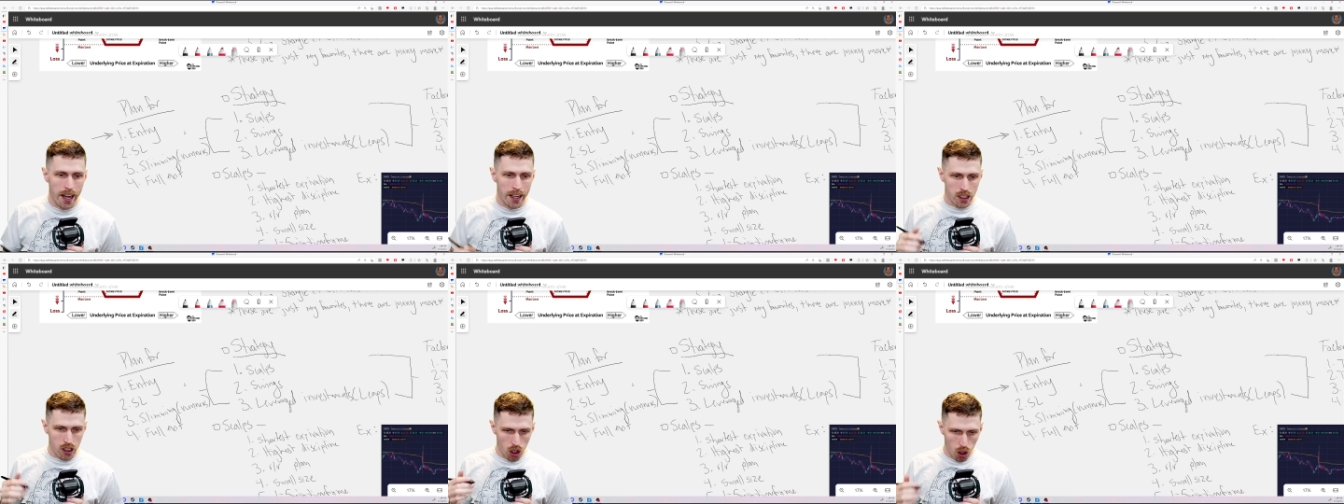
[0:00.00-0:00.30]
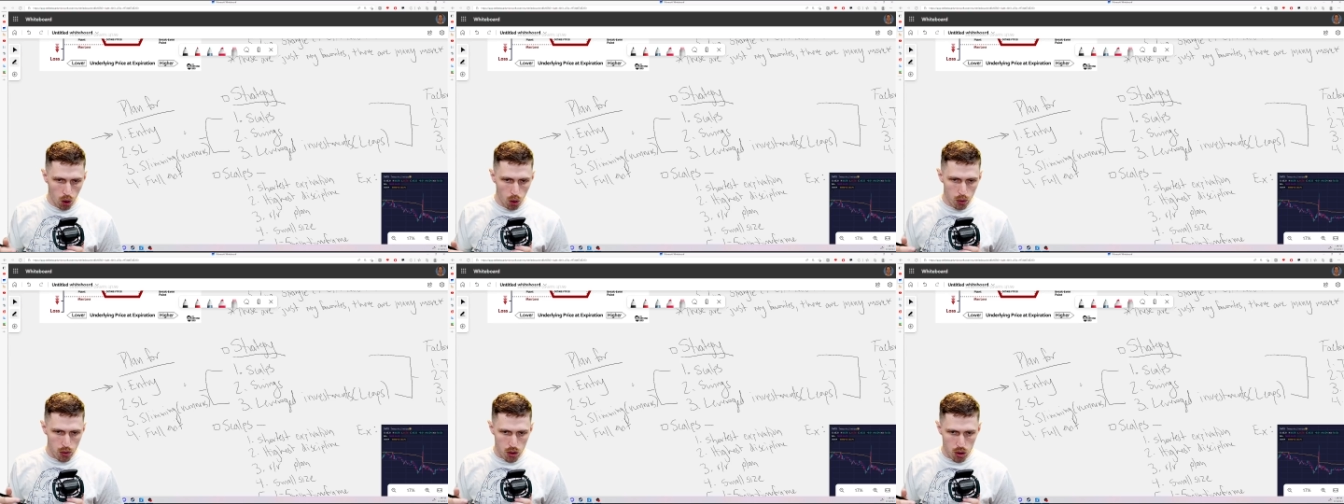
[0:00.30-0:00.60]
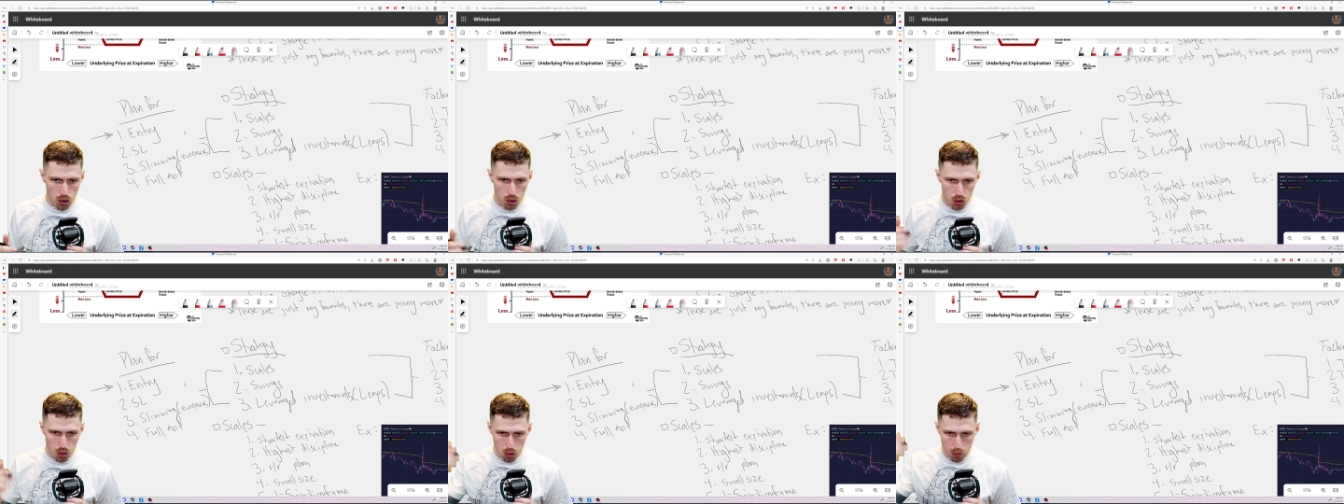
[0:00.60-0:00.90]
Go
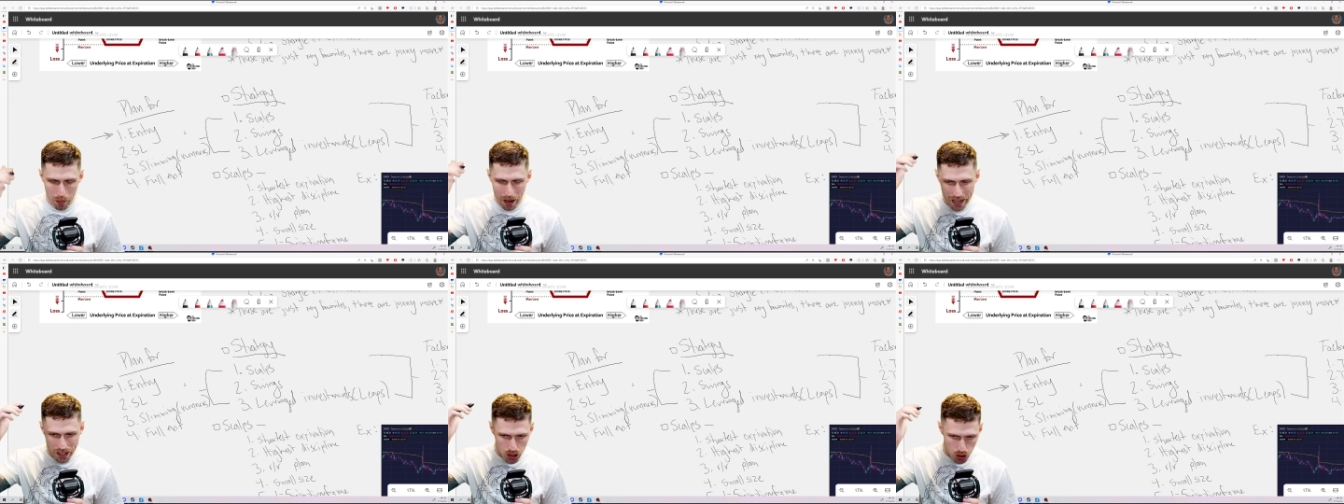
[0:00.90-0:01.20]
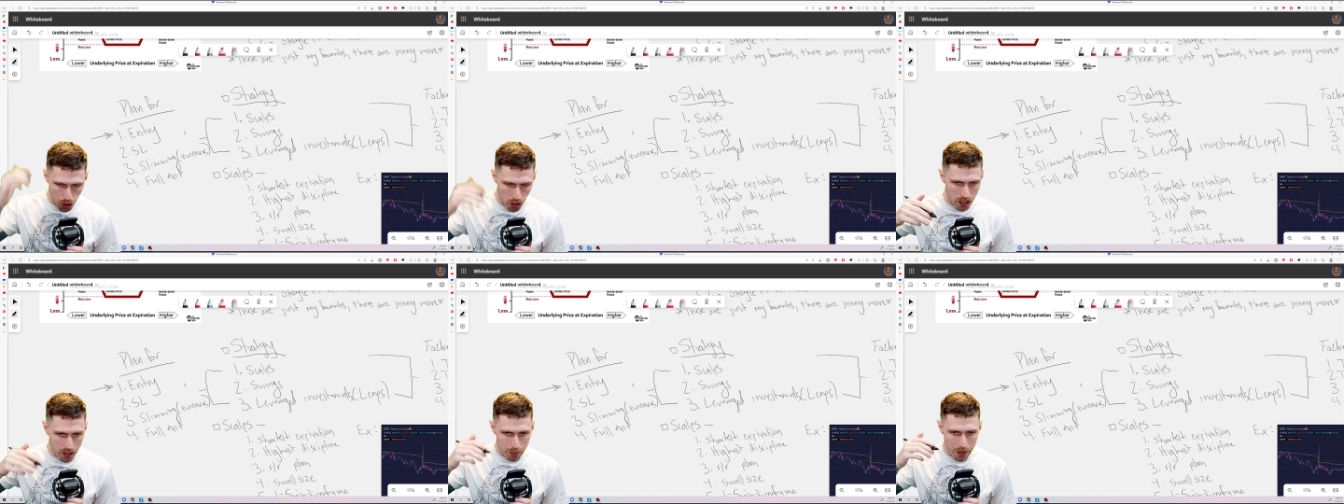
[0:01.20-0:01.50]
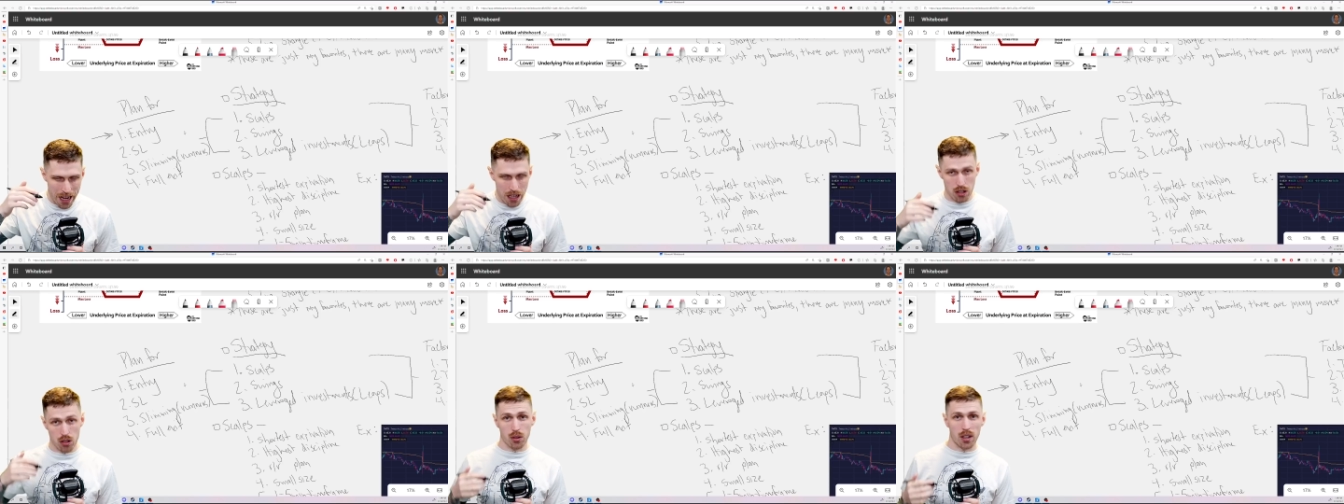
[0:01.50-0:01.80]
to my charting
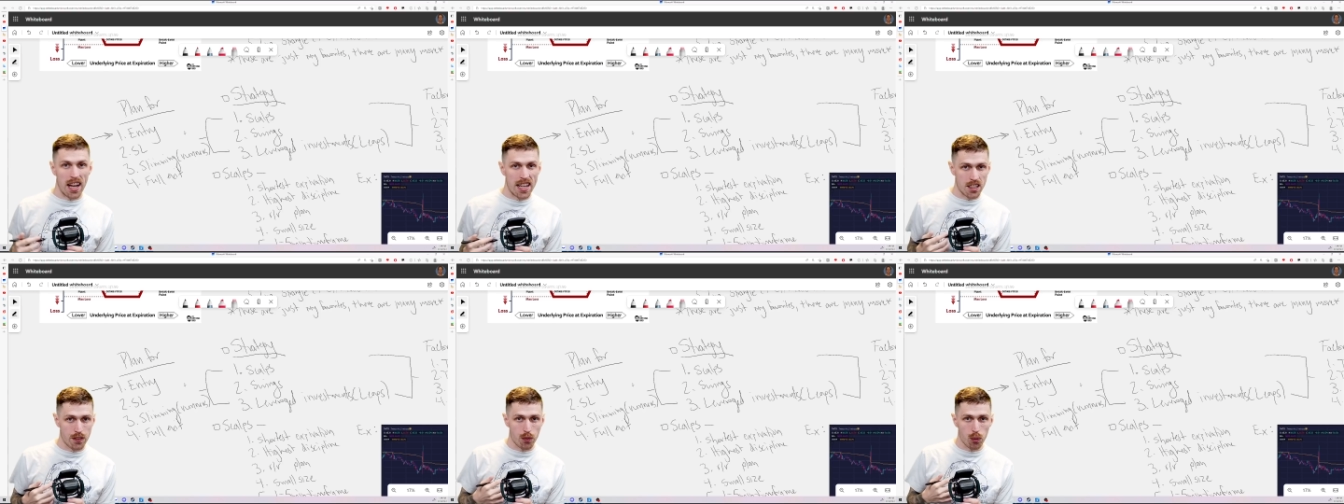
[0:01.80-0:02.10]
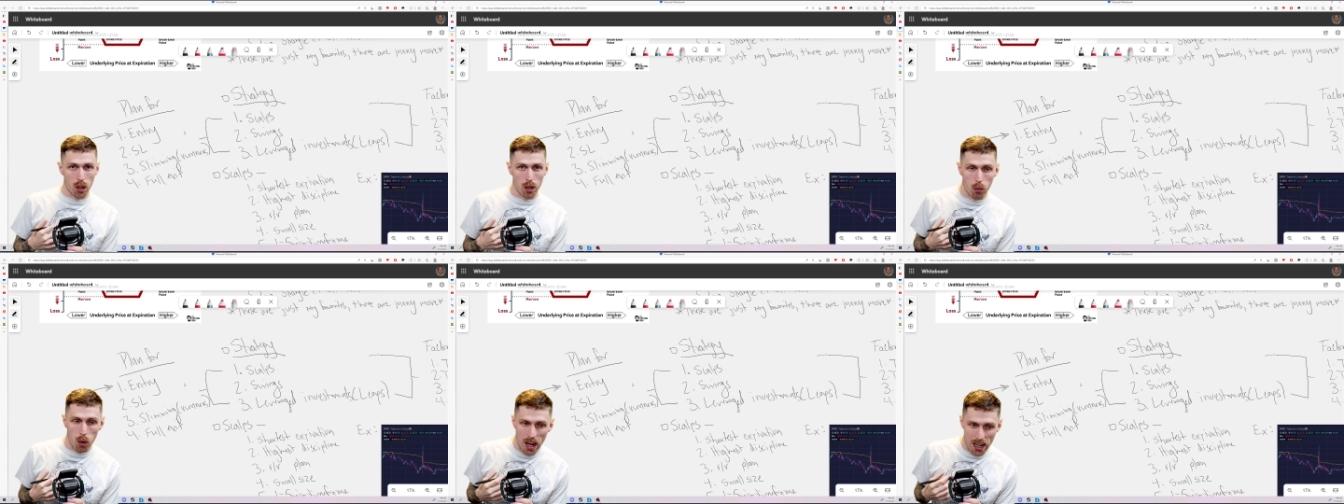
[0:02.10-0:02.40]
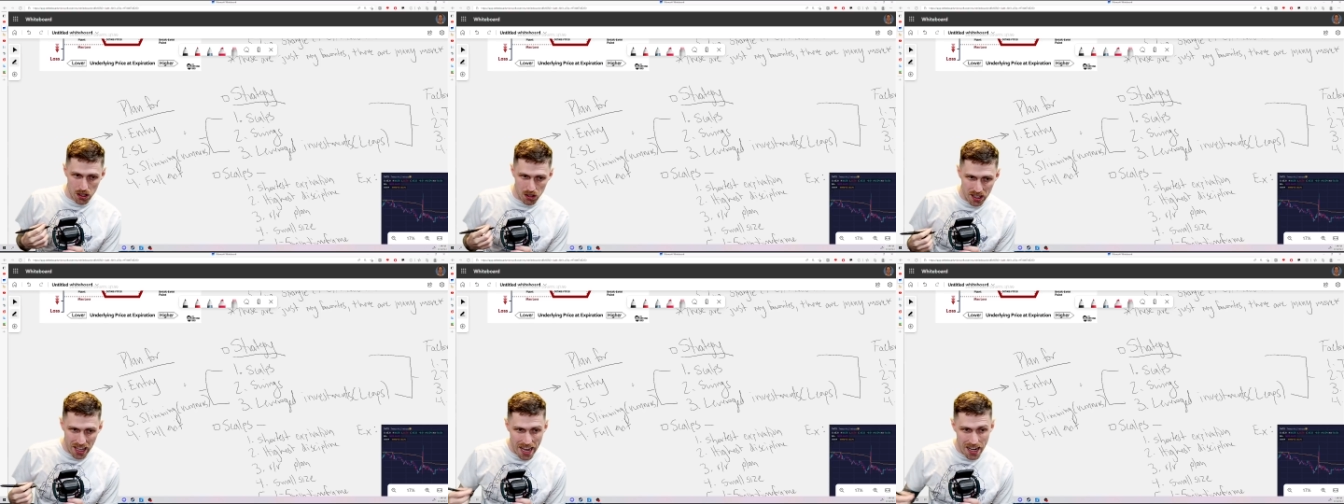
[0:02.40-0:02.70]
masterclass if you want to
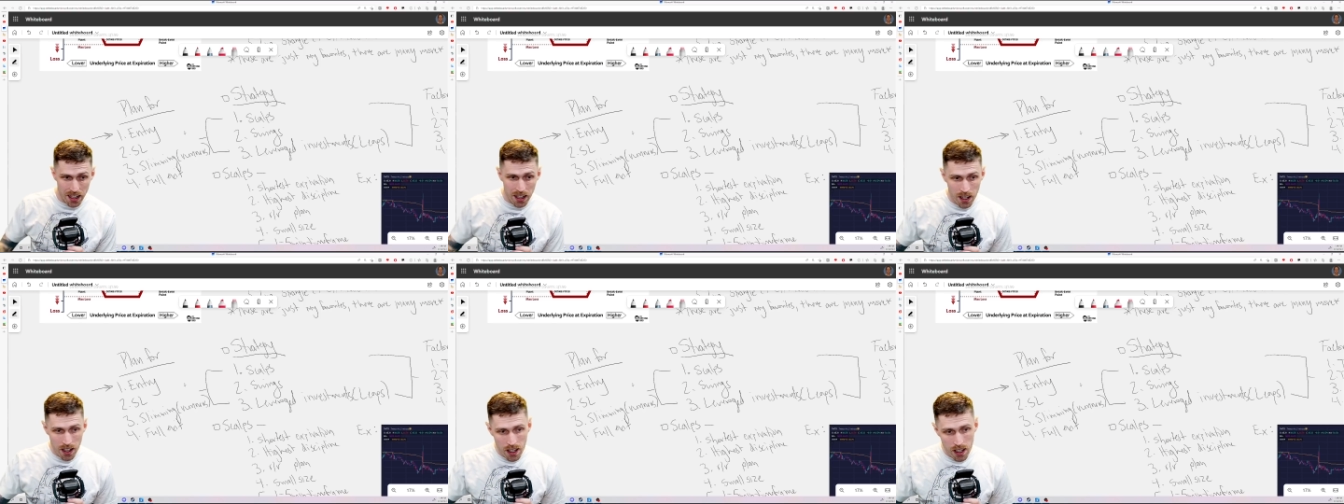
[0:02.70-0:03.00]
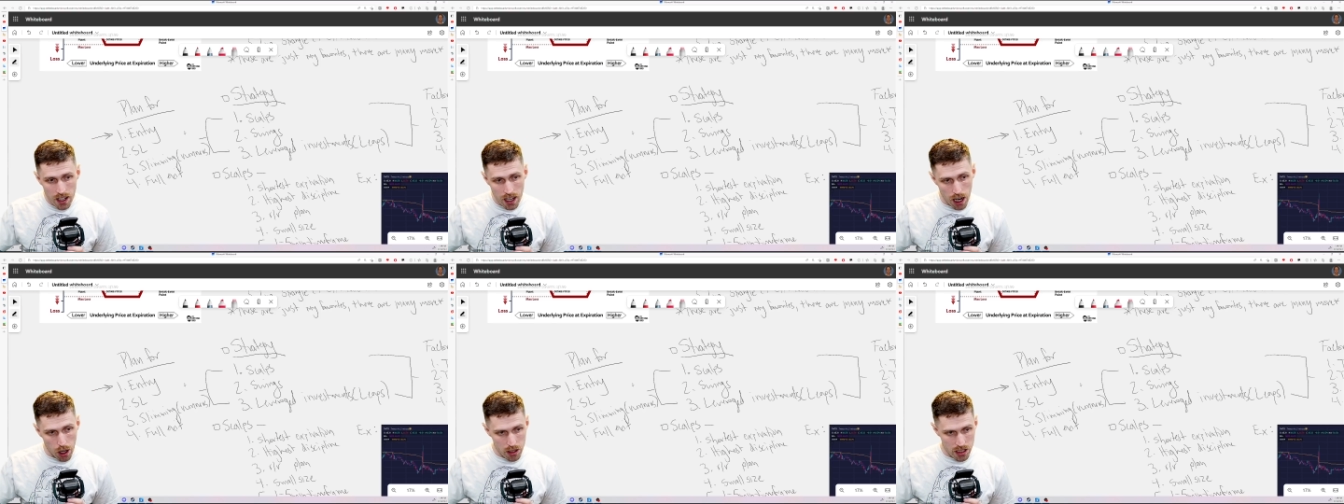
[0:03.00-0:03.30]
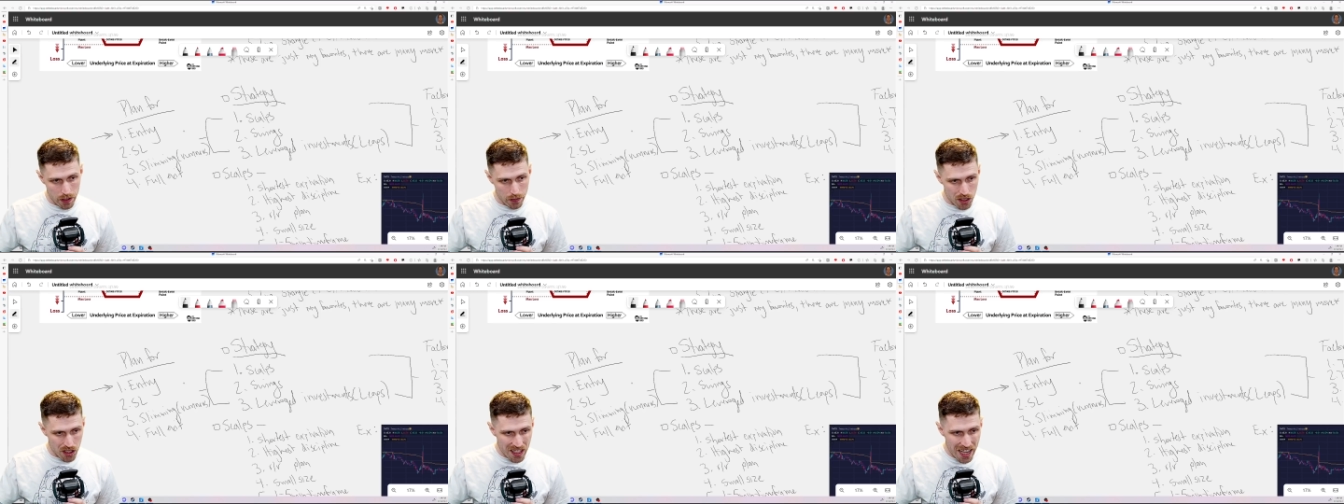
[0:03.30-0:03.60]
watch that. I
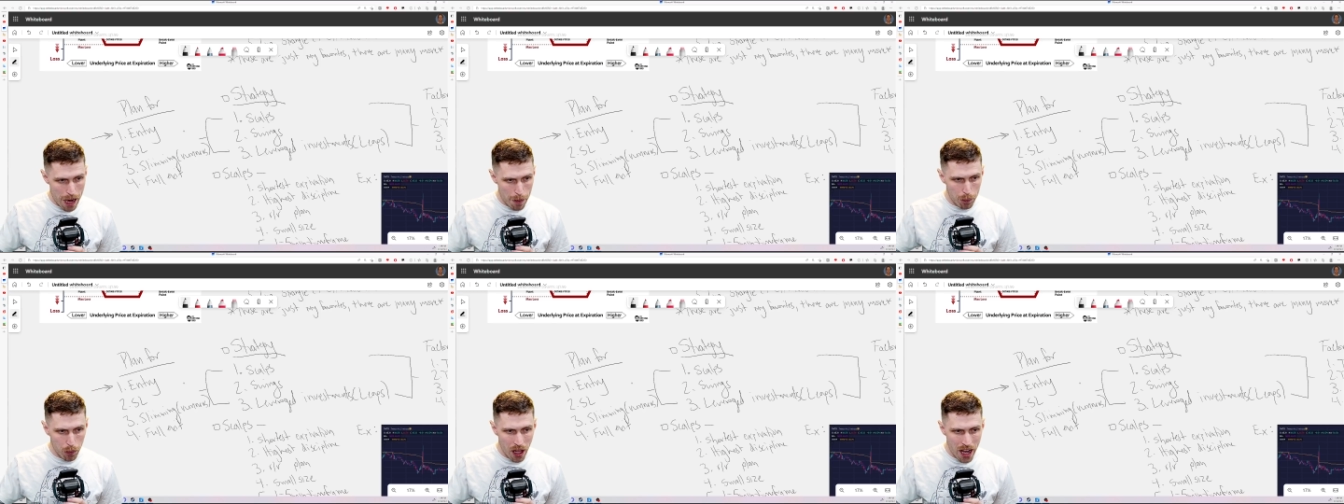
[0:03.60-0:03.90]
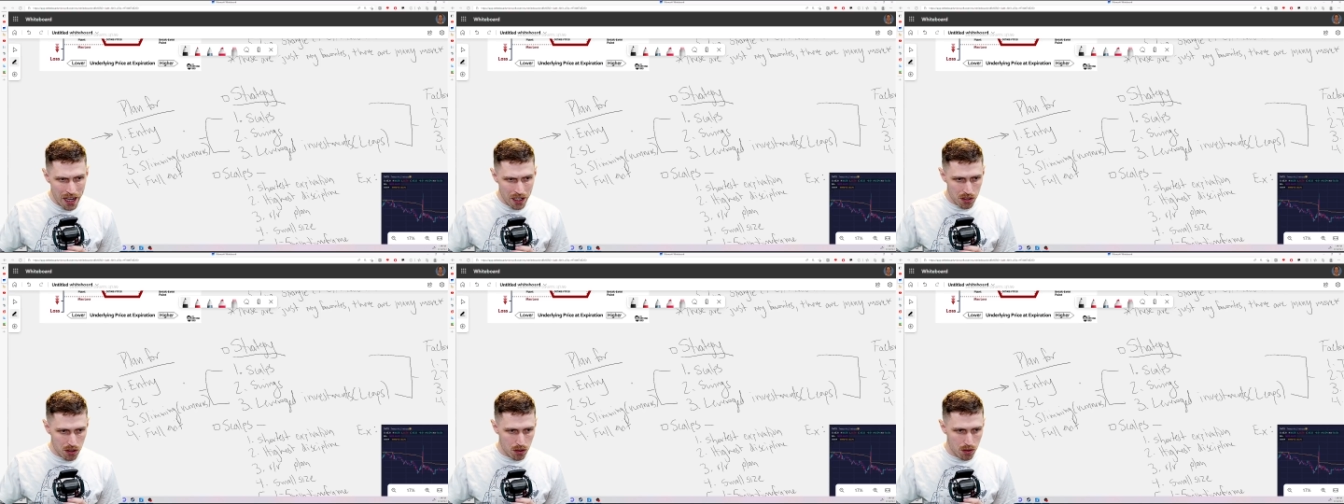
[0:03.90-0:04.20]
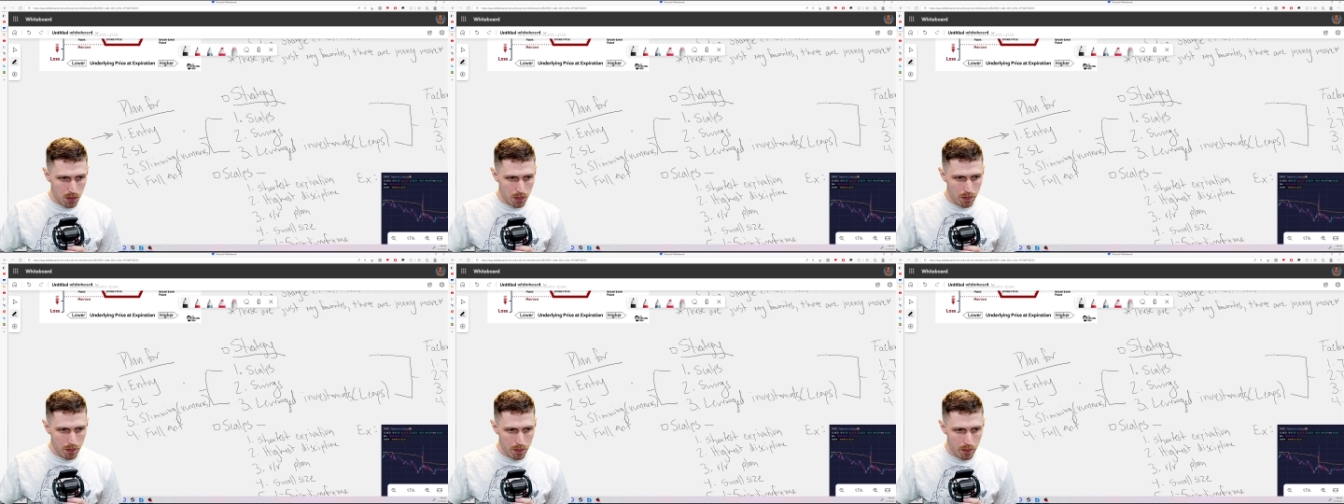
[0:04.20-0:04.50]
always have a stop loss.